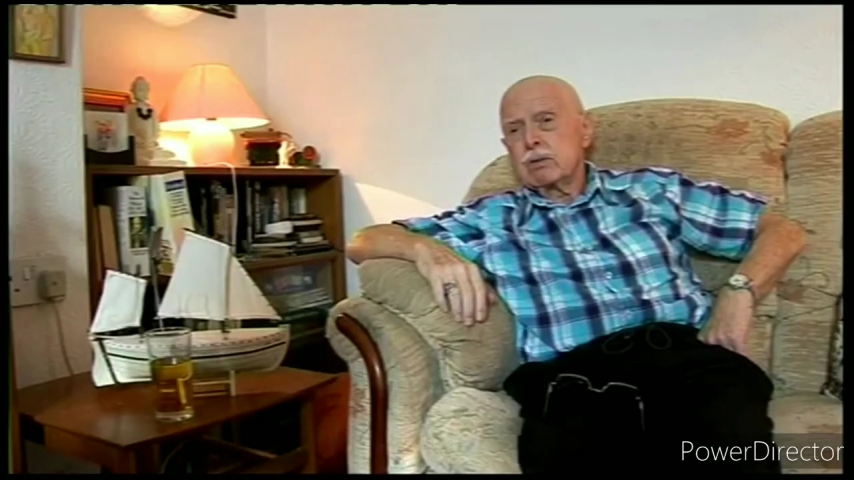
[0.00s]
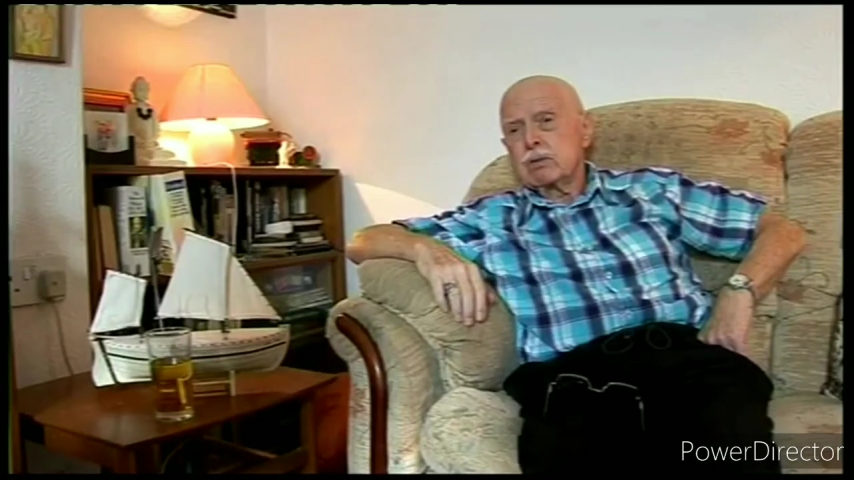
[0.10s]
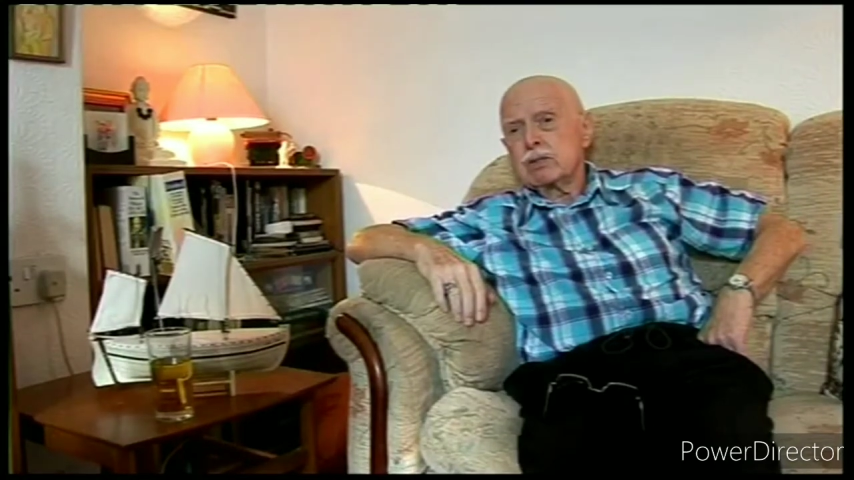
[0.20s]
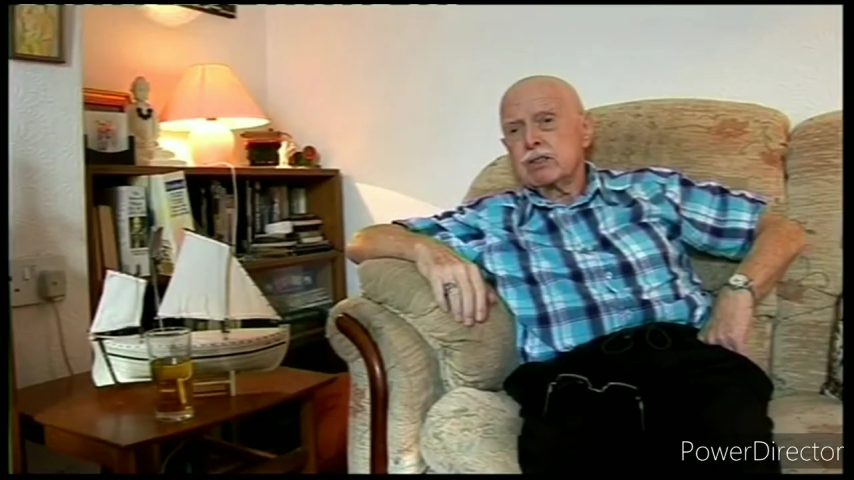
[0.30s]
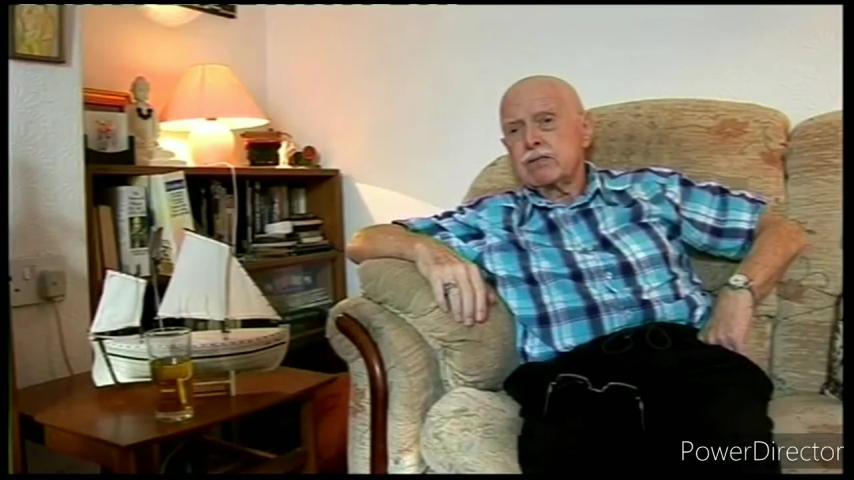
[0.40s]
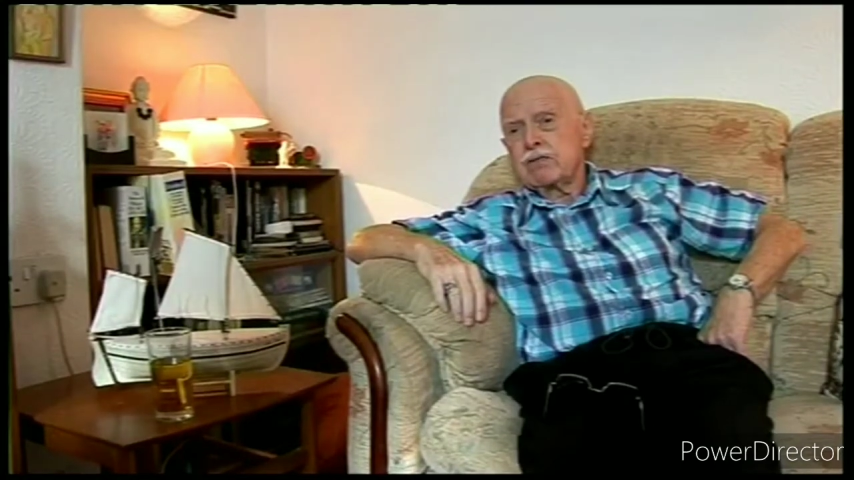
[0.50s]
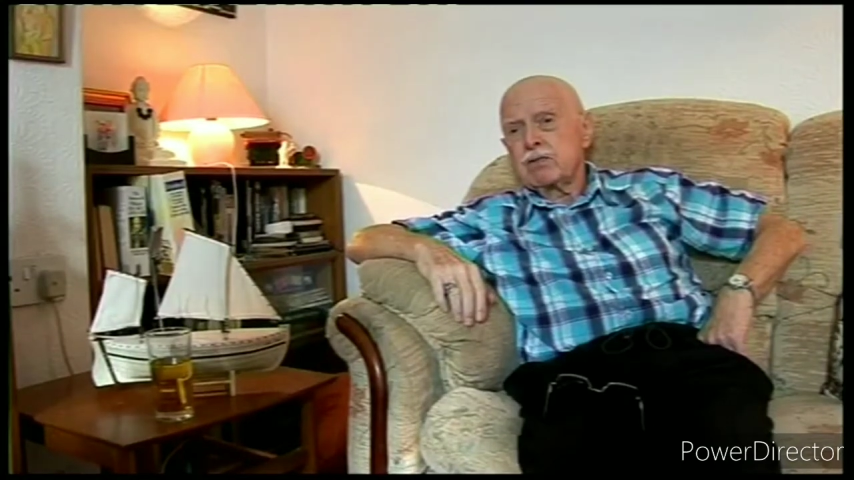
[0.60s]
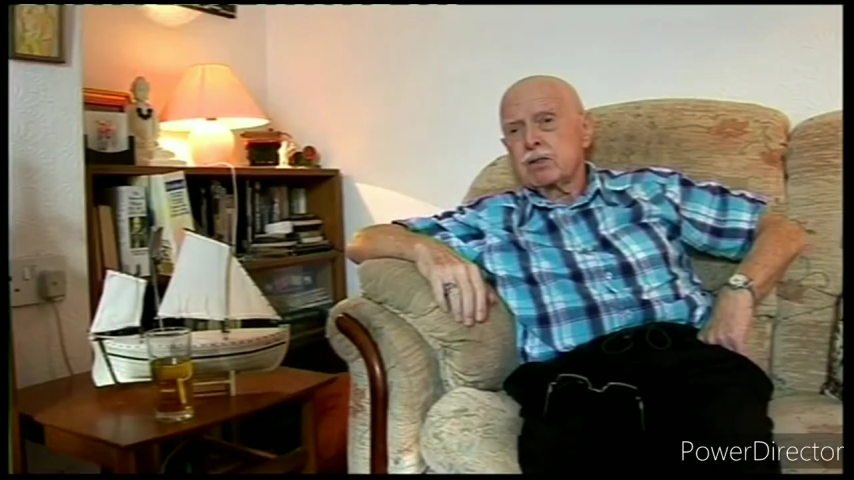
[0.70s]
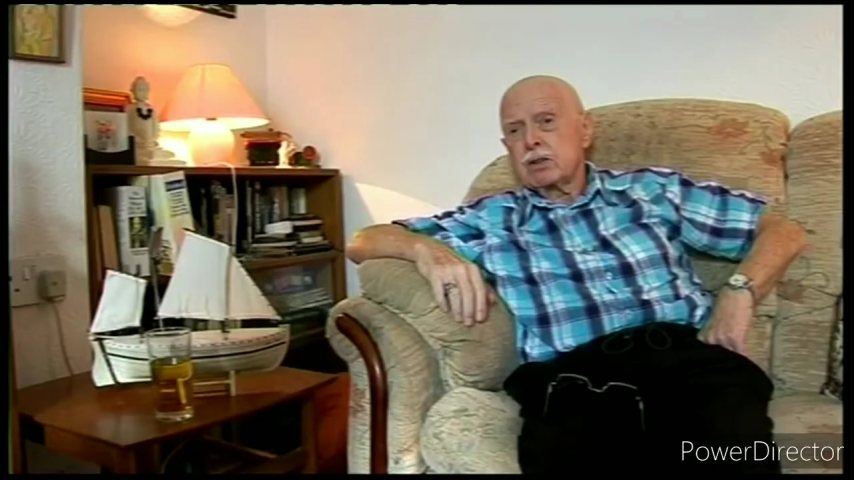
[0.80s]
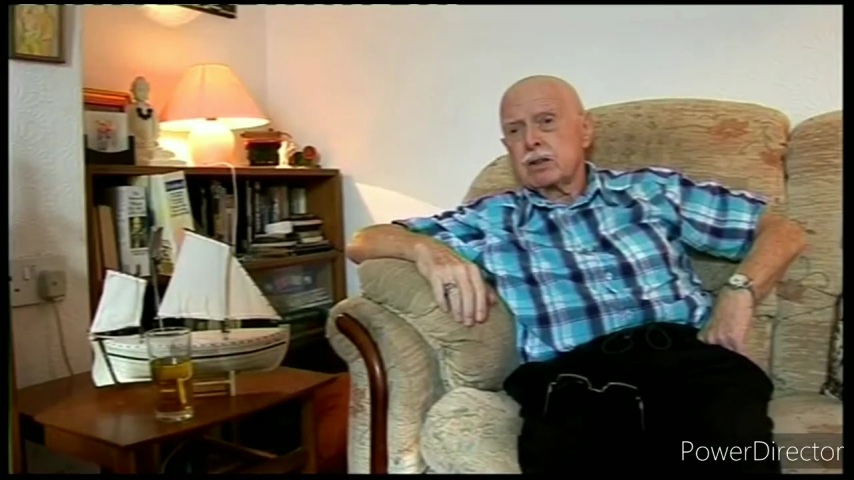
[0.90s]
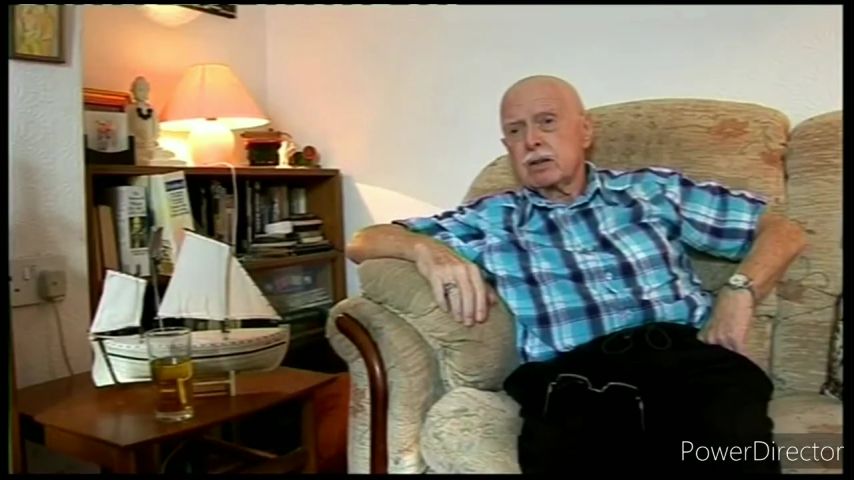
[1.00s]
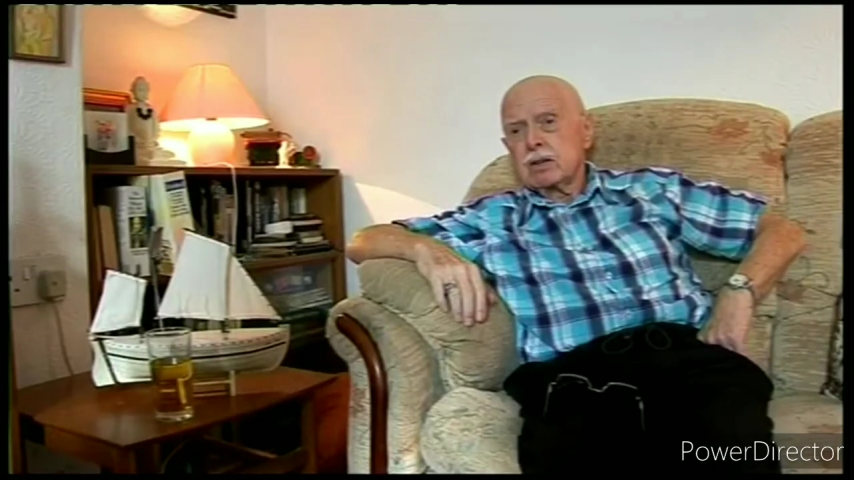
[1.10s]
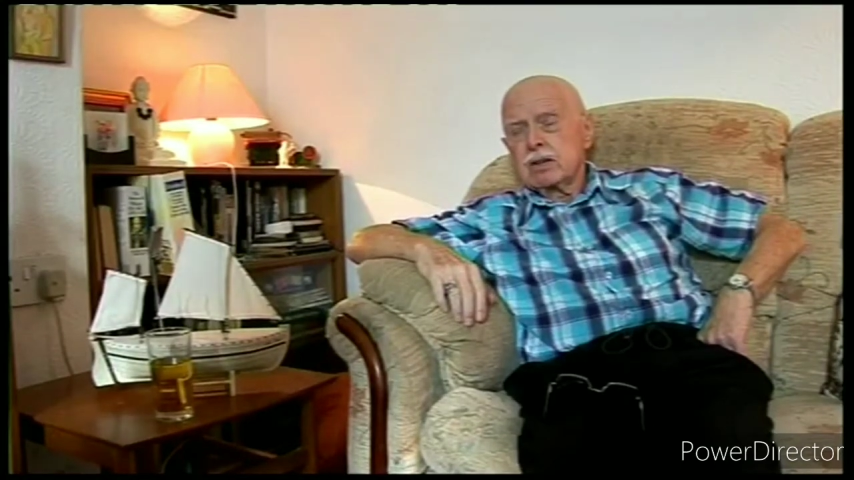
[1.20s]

It was his foot